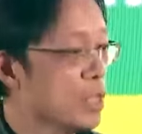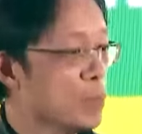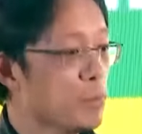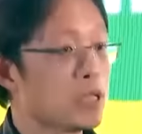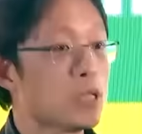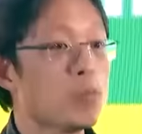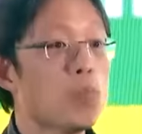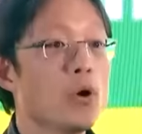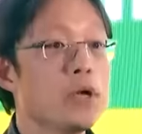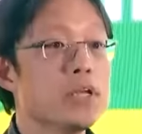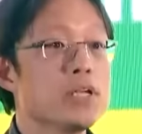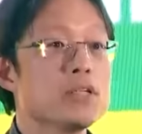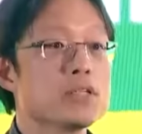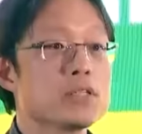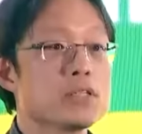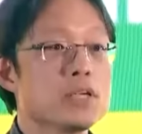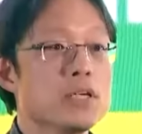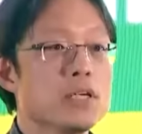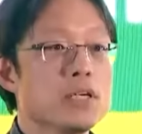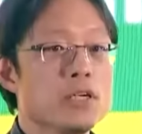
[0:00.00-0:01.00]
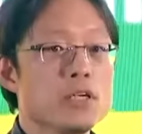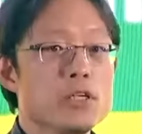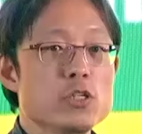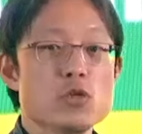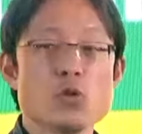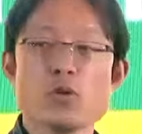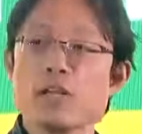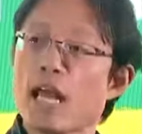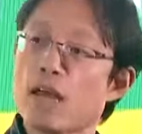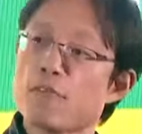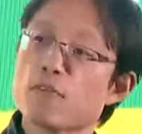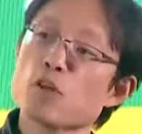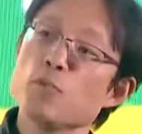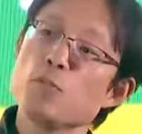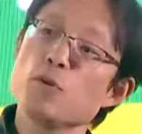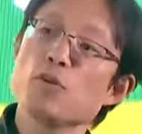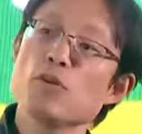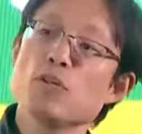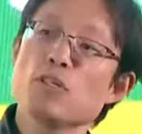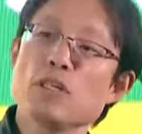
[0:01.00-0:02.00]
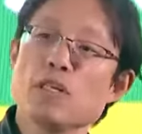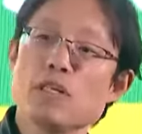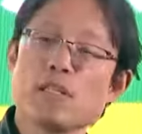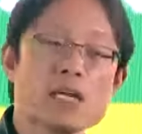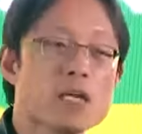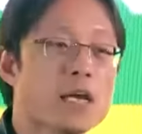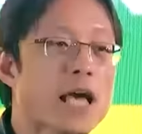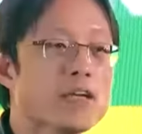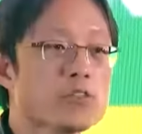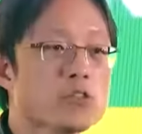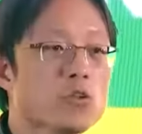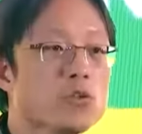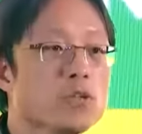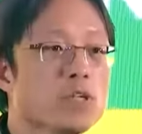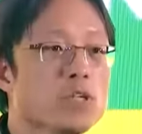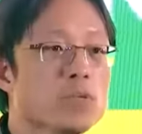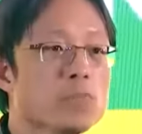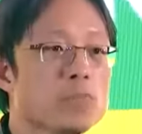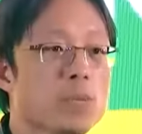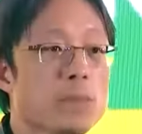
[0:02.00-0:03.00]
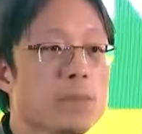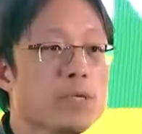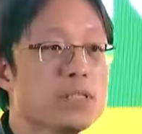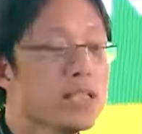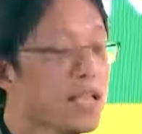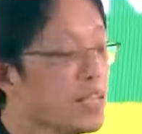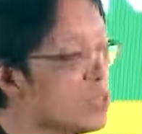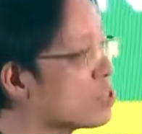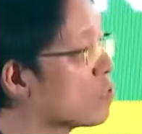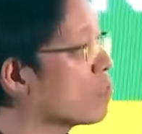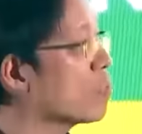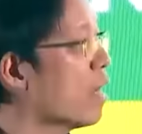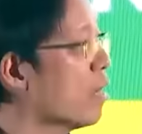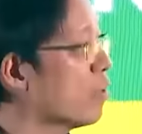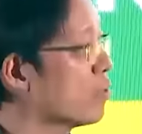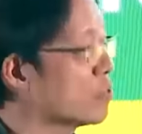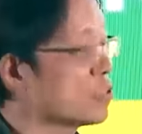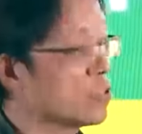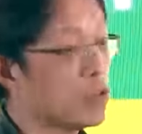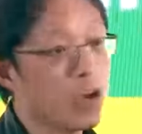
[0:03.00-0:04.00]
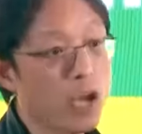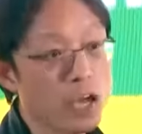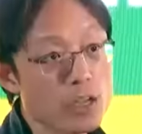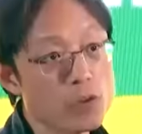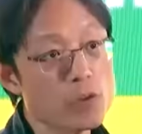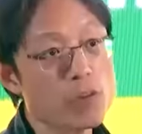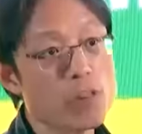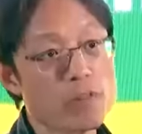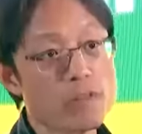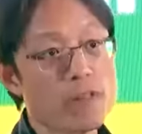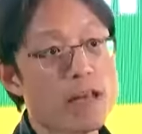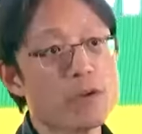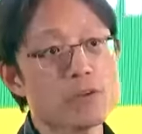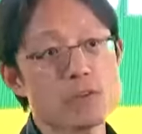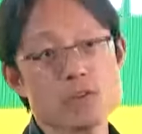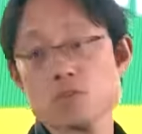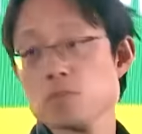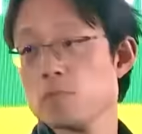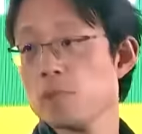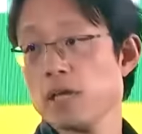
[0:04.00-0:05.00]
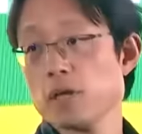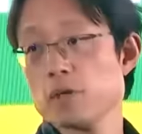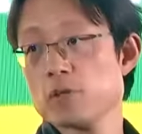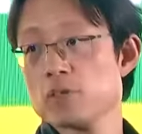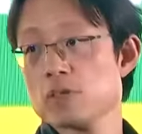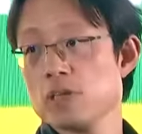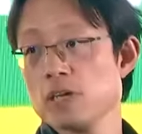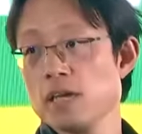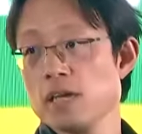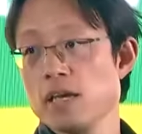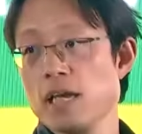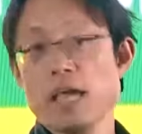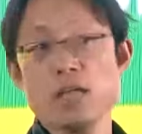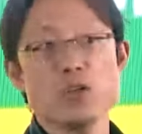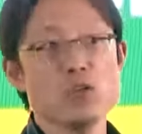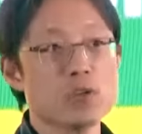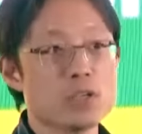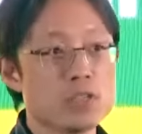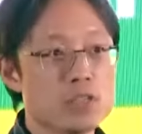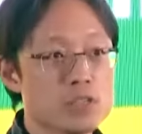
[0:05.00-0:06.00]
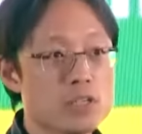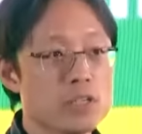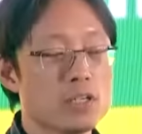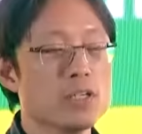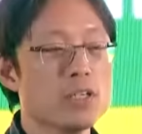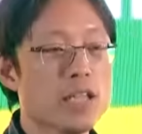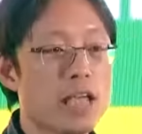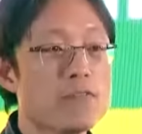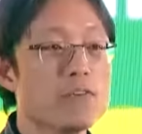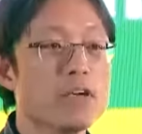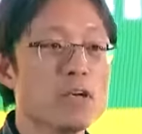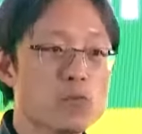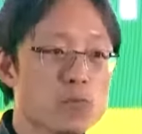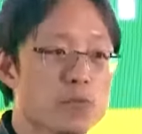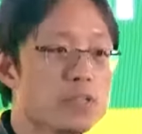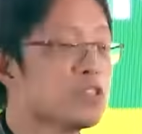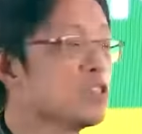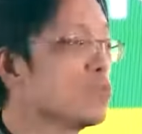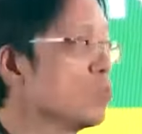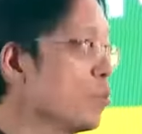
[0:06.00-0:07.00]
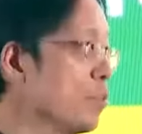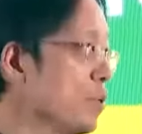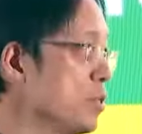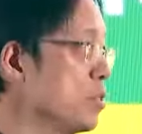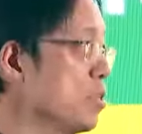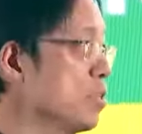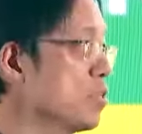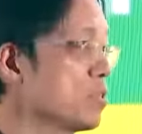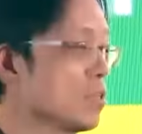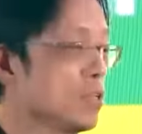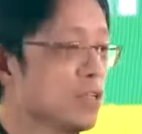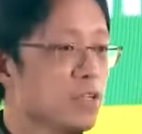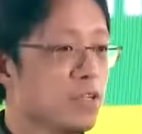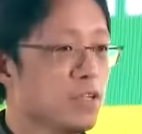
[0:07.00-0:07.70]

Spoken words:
But the point is, you can have a community that has only maybe tens of thousands or hundreds of thousands of players, and you can still have a reasonable business.